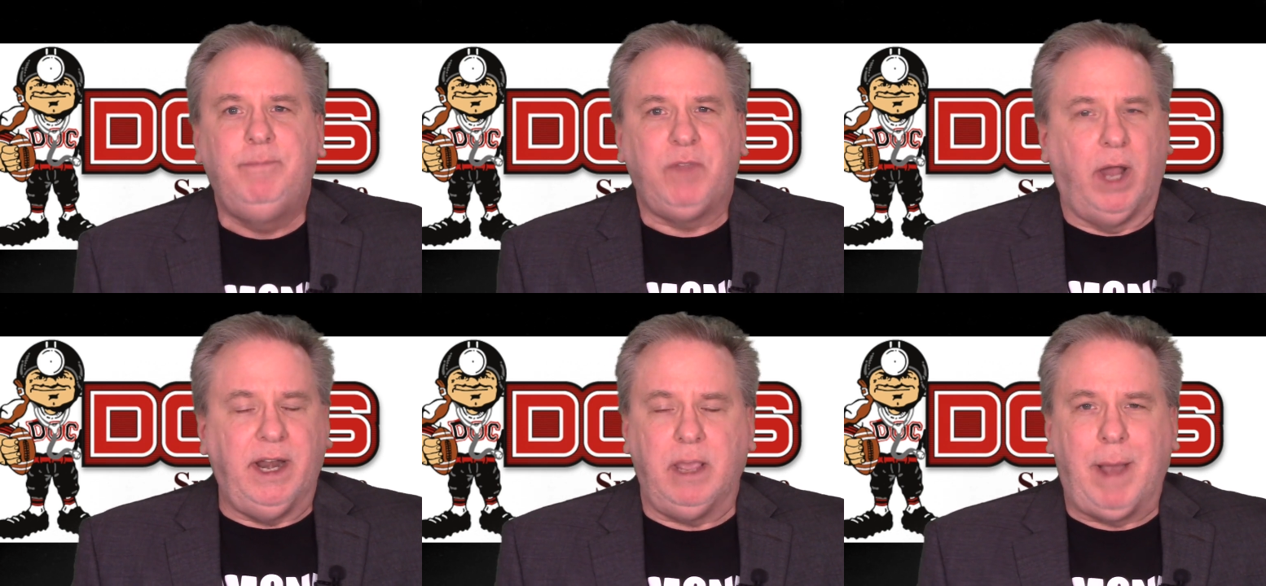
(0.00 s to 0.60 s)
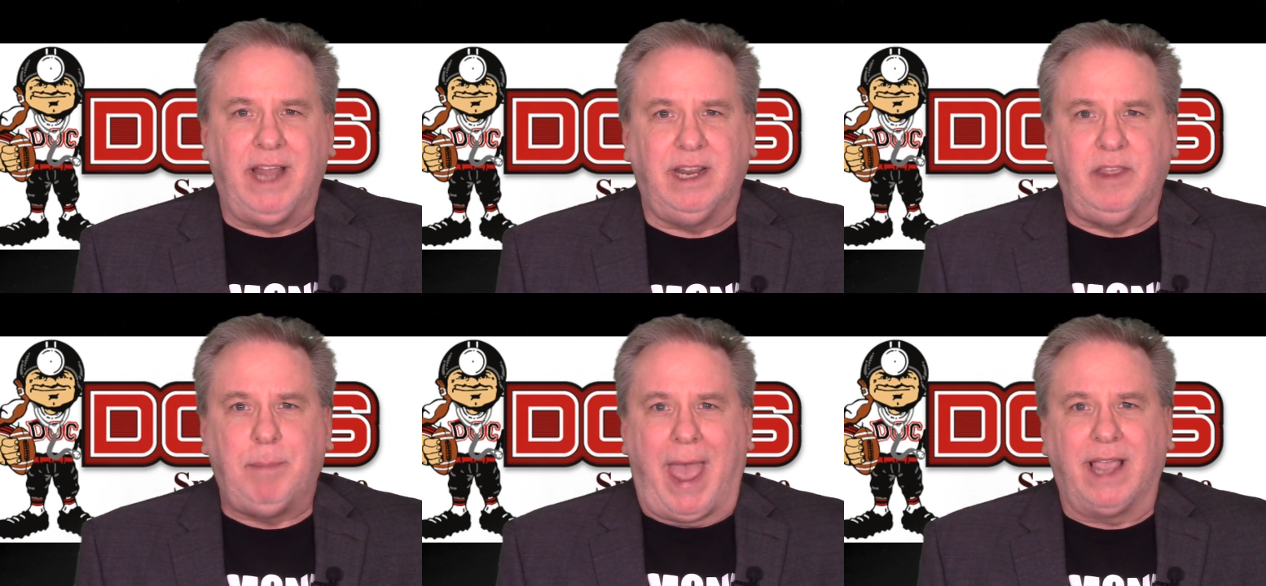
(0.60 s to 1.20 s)
Speaker 1: on any of my
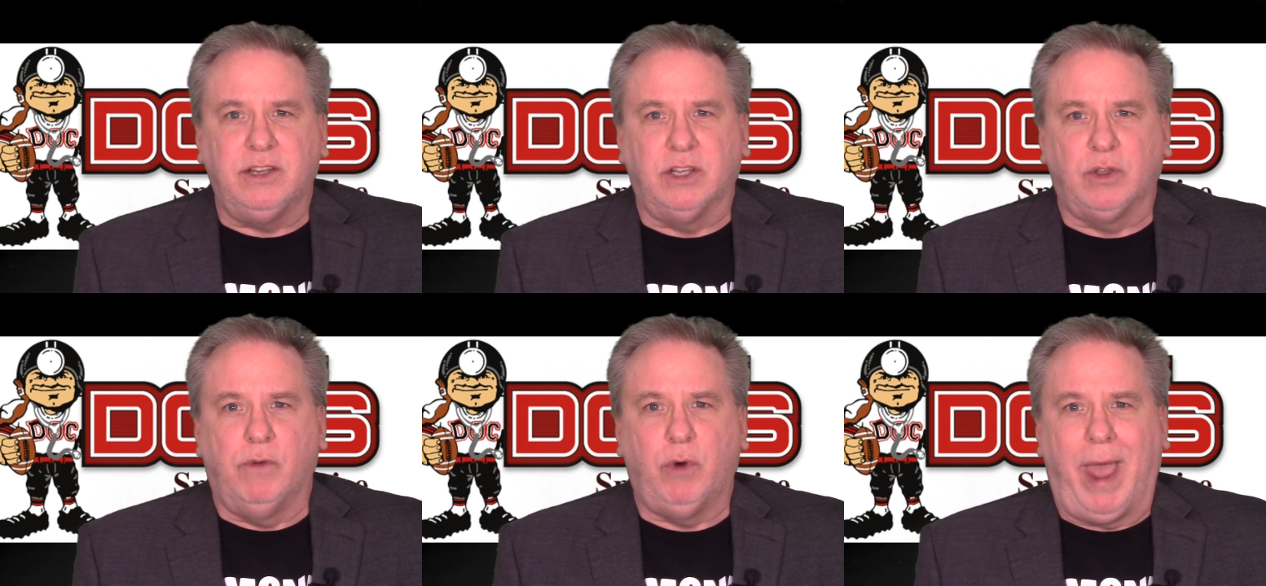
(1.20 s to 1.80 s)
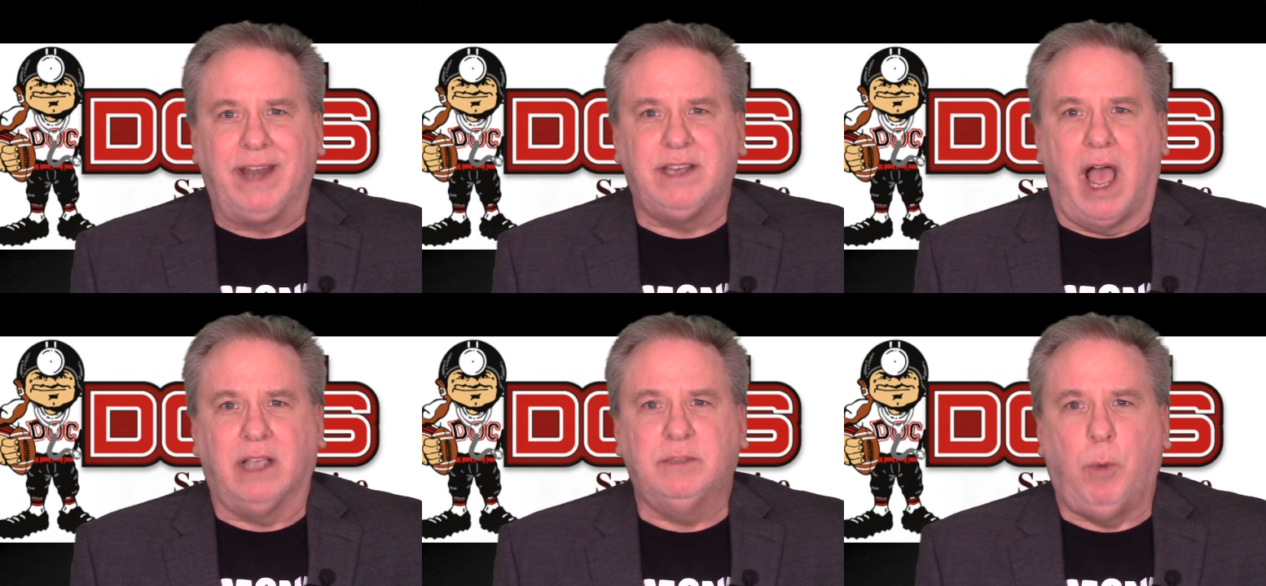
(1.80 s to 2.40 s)
daily packages over at
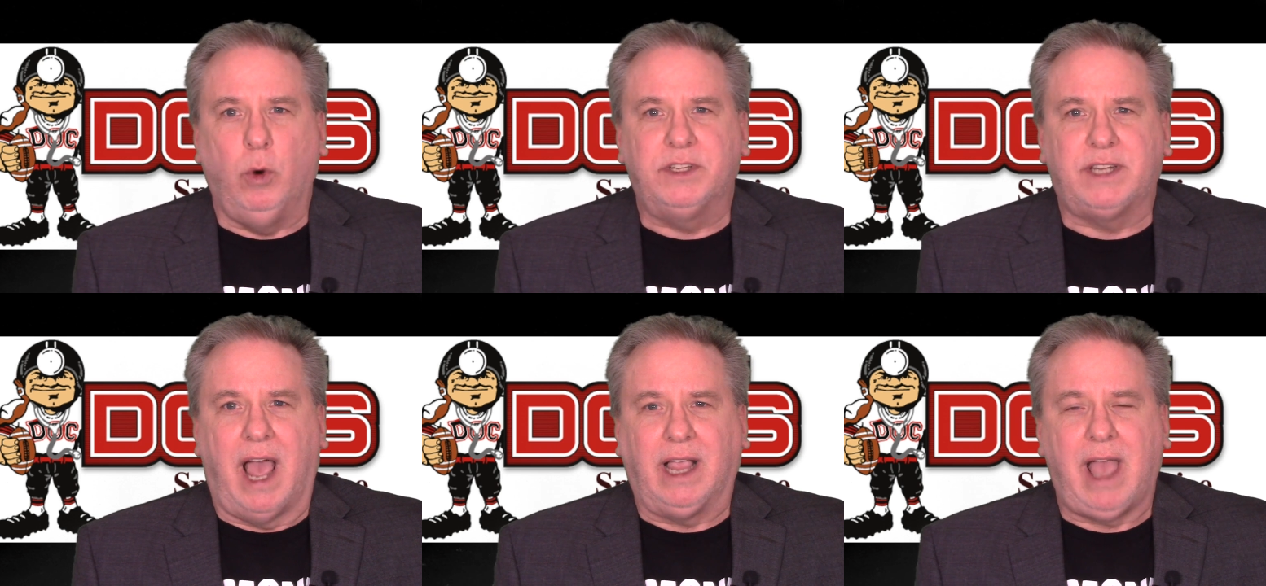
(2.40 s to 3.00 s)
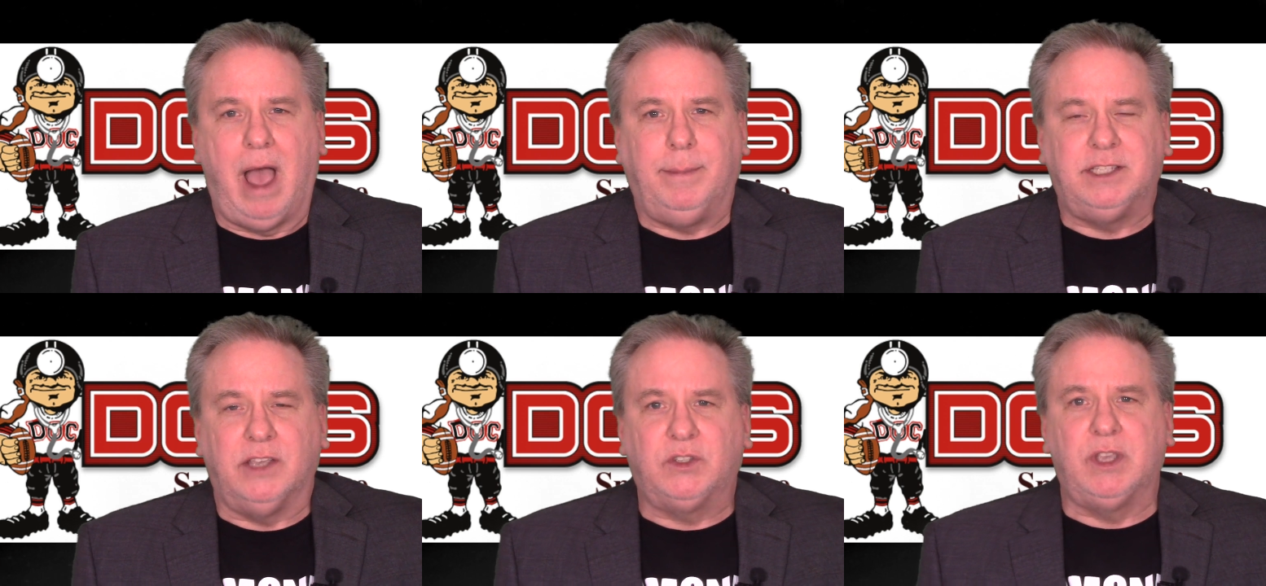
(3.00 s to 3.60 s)
Doc Sports dot com.
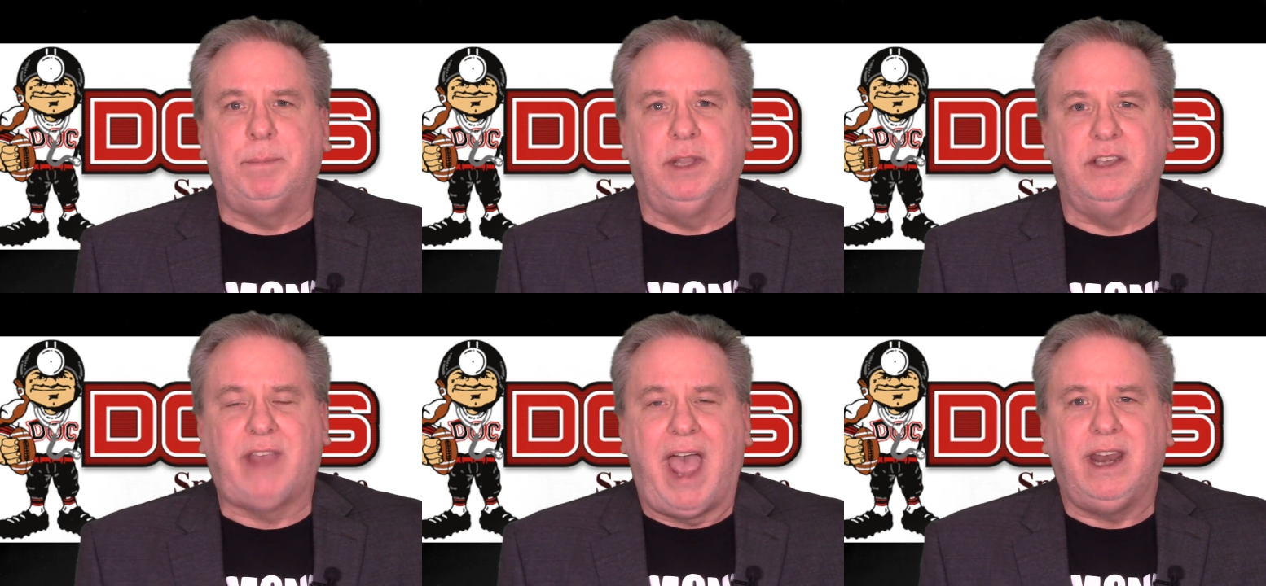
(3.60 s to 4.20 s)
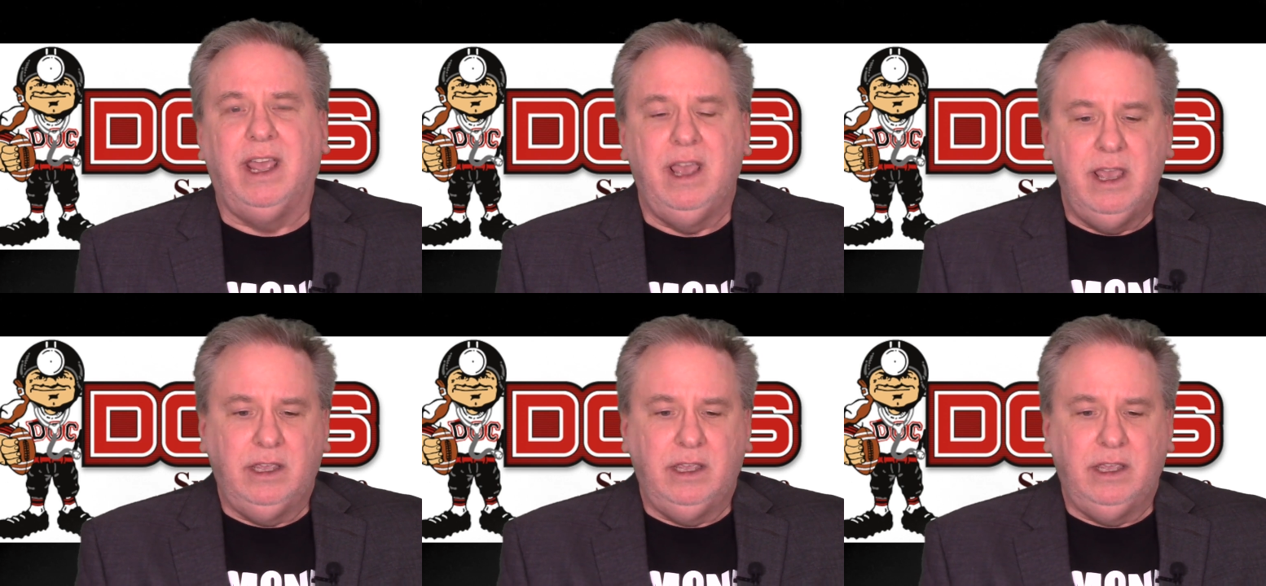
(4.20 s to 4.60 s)
It's as simple as that.